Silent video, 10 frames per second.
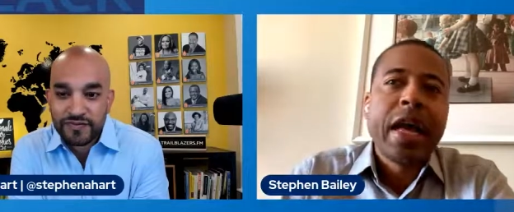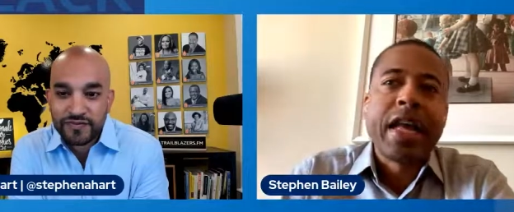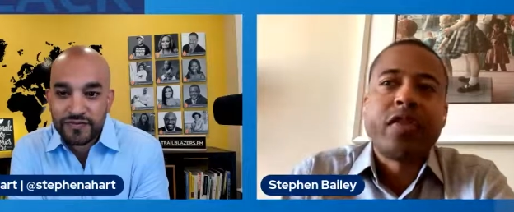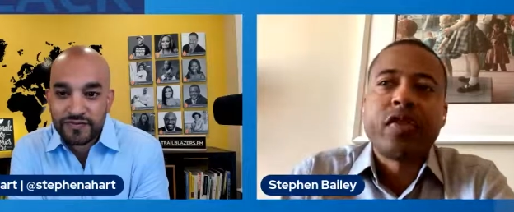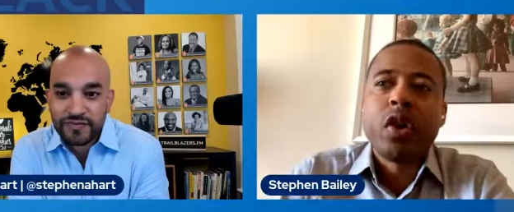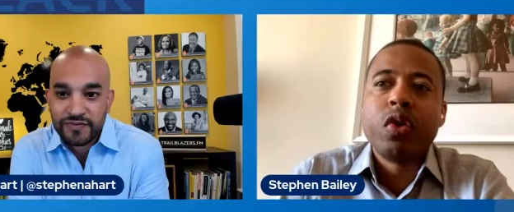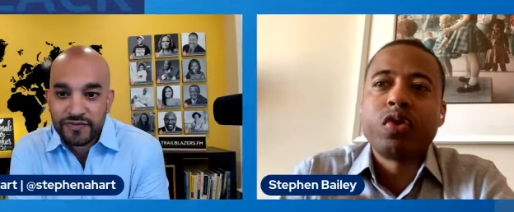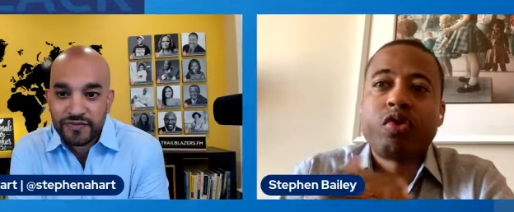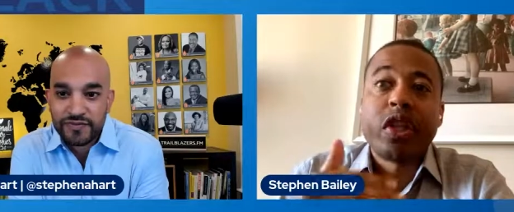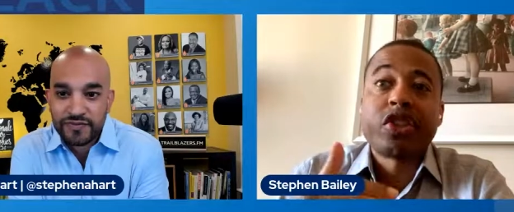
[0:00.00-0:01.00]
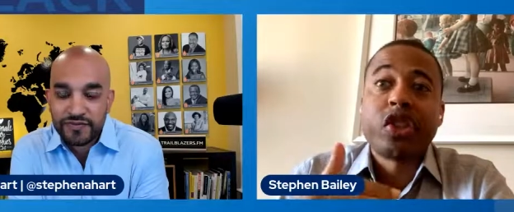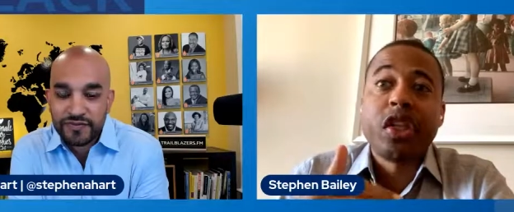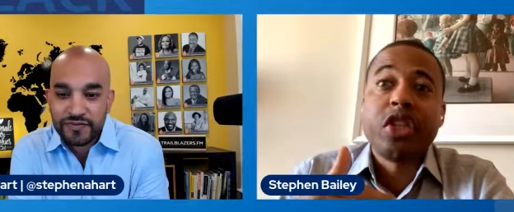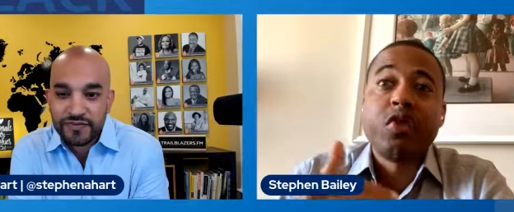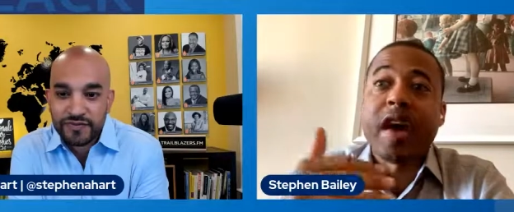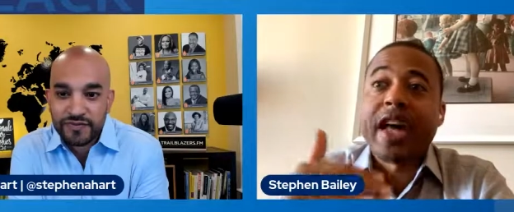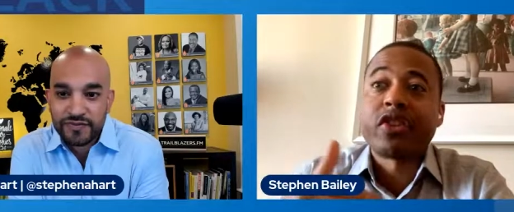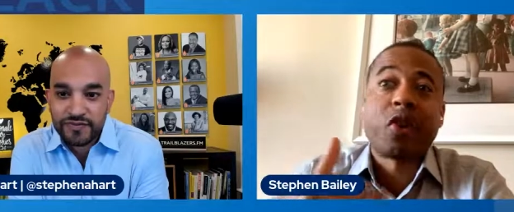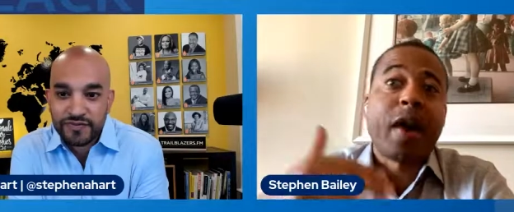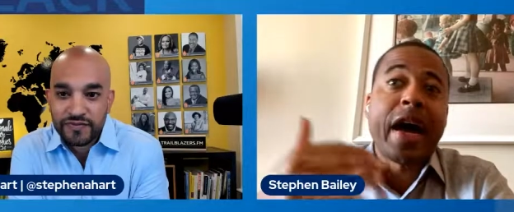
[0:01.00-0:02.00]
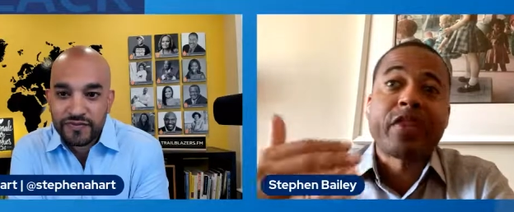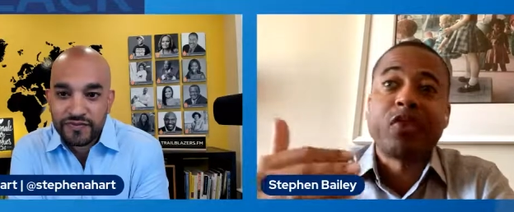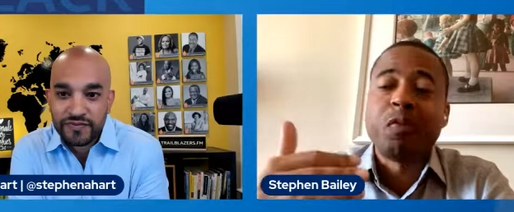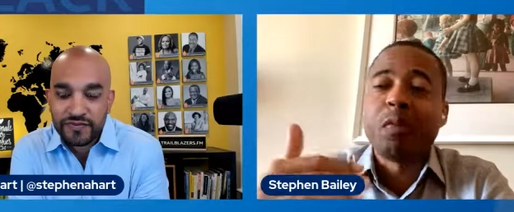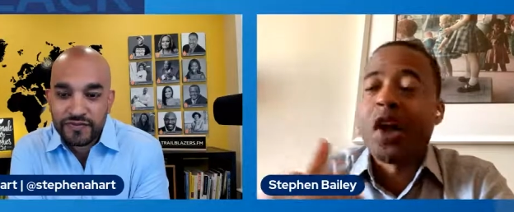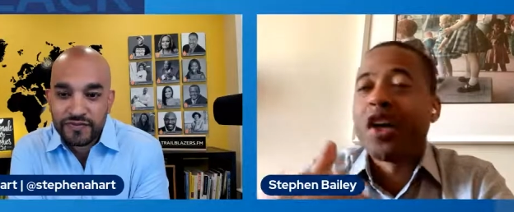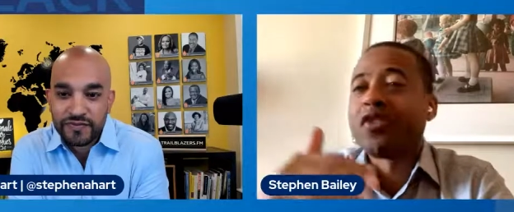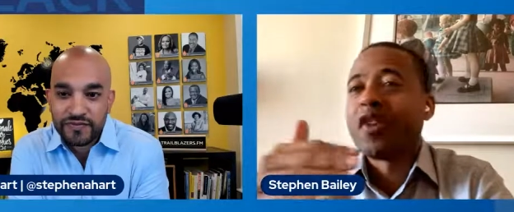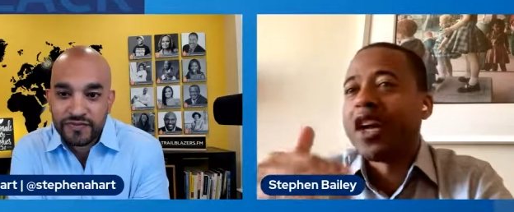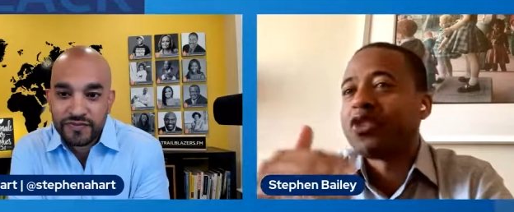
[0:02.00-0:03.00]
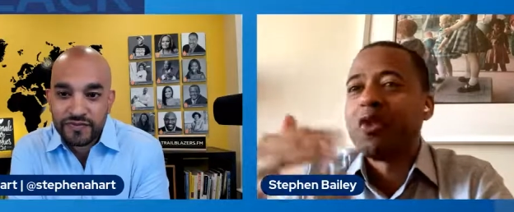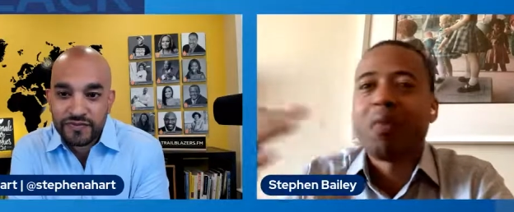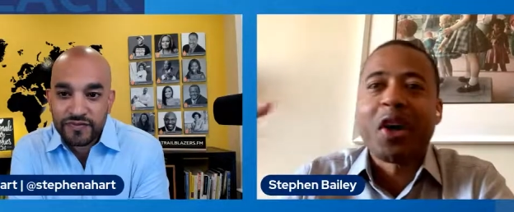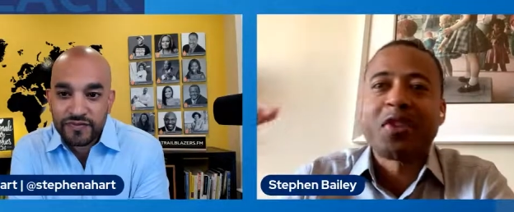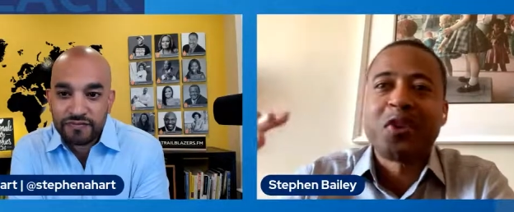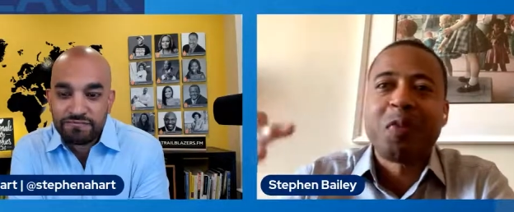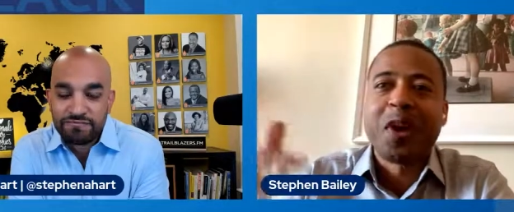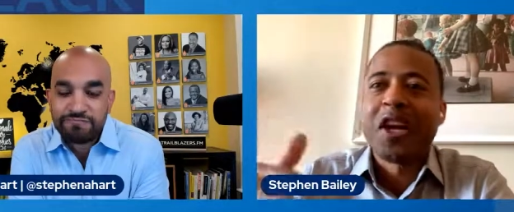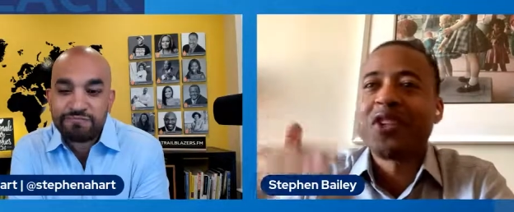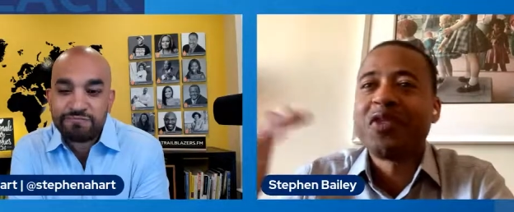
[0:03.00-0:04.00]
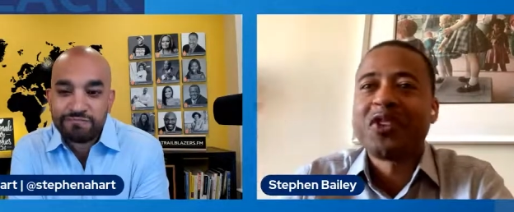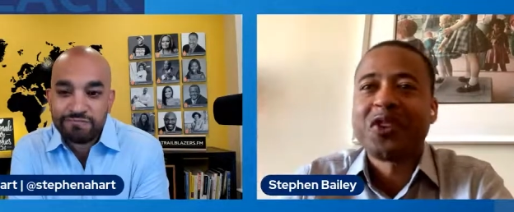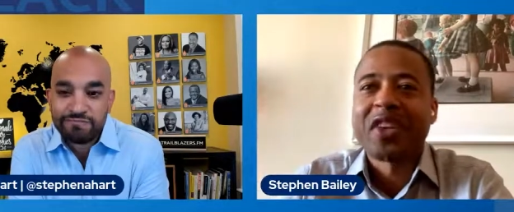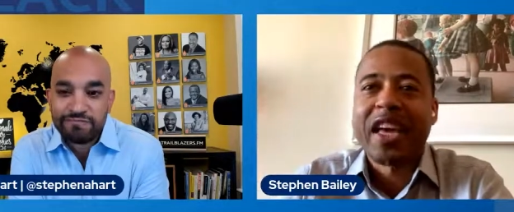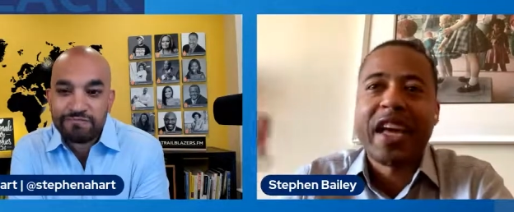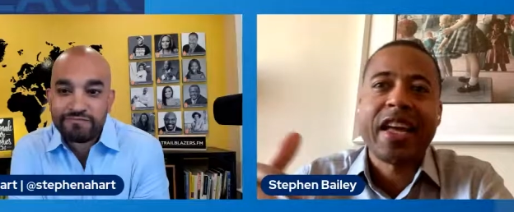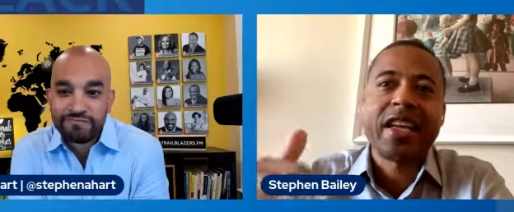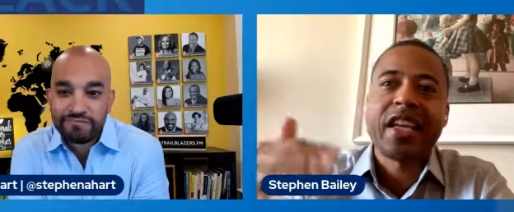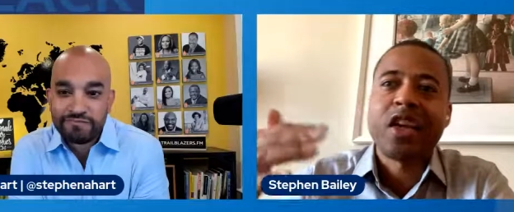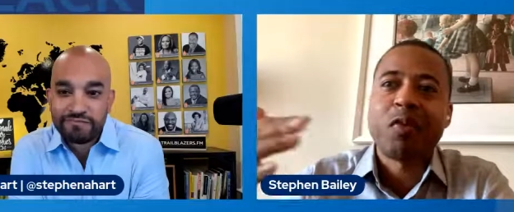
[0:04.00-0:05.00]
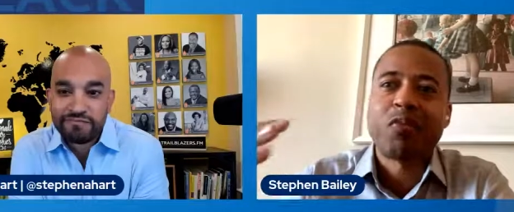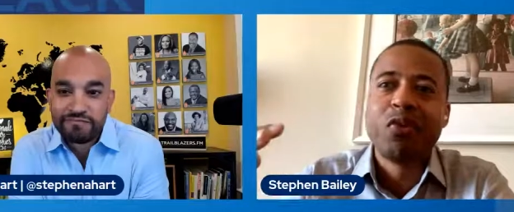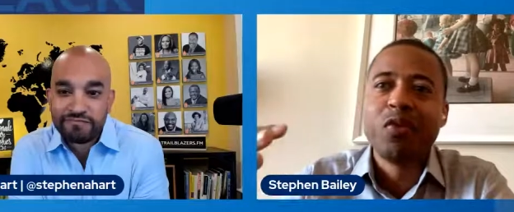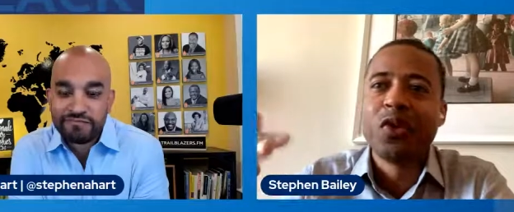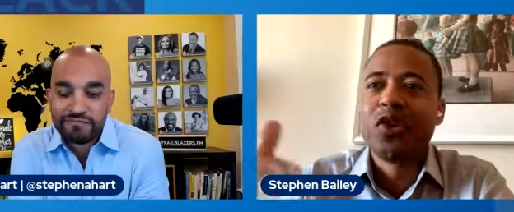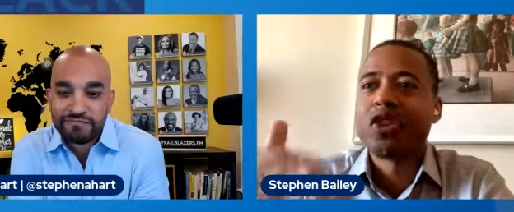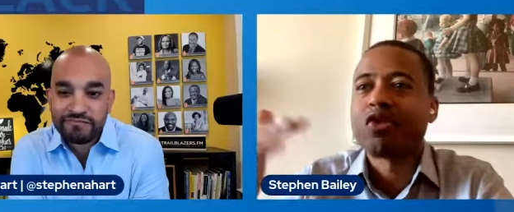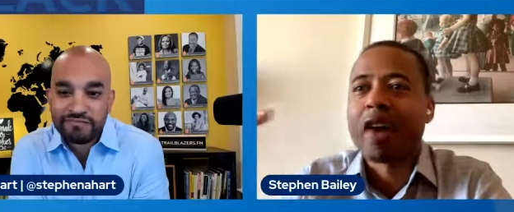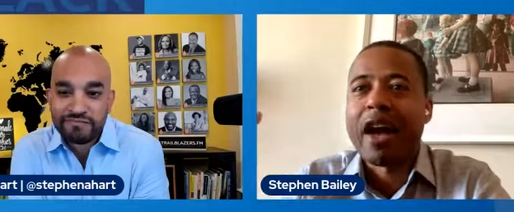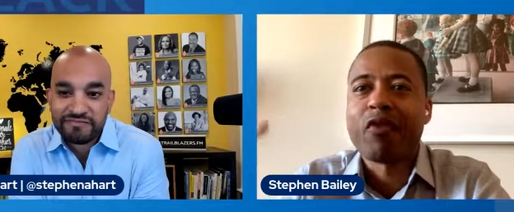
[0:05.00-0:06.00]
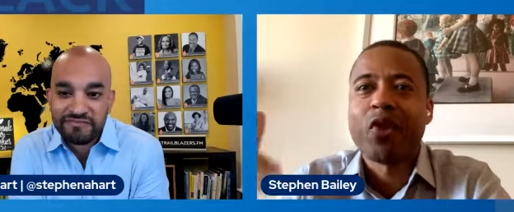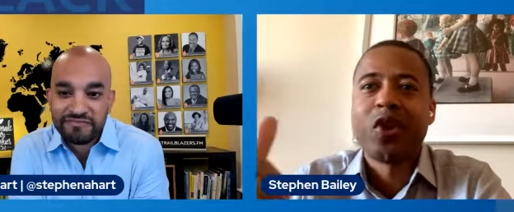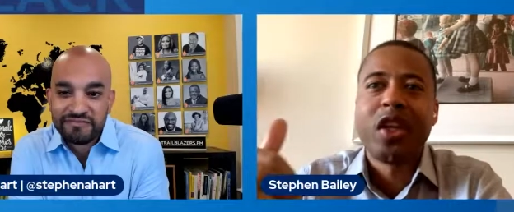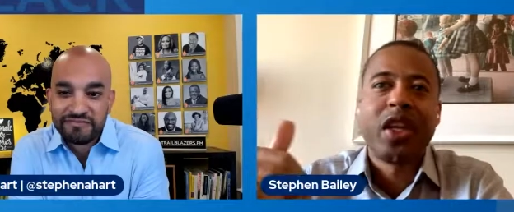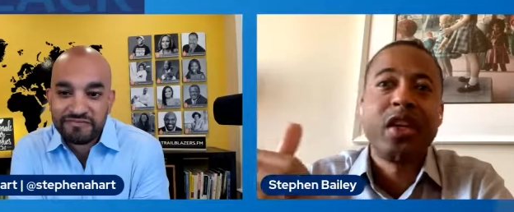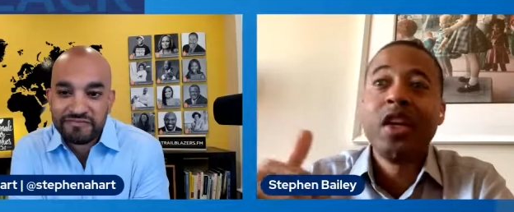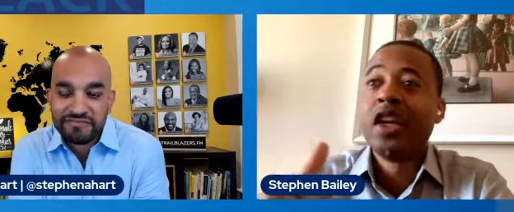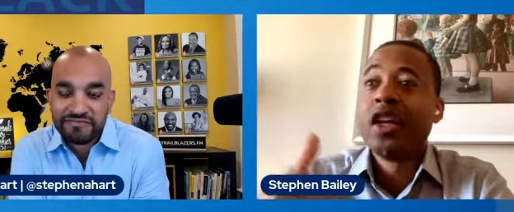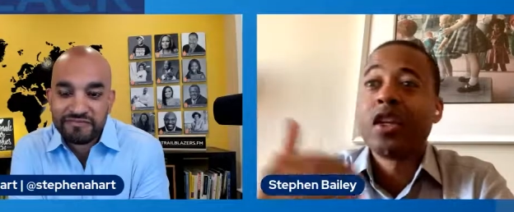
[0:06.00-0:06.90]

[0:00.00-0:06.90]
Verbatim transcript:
Speaker 1: And so traditionally, you've had to go ask your boss or ask your boss's boss if it's okay and get an approval to travel. And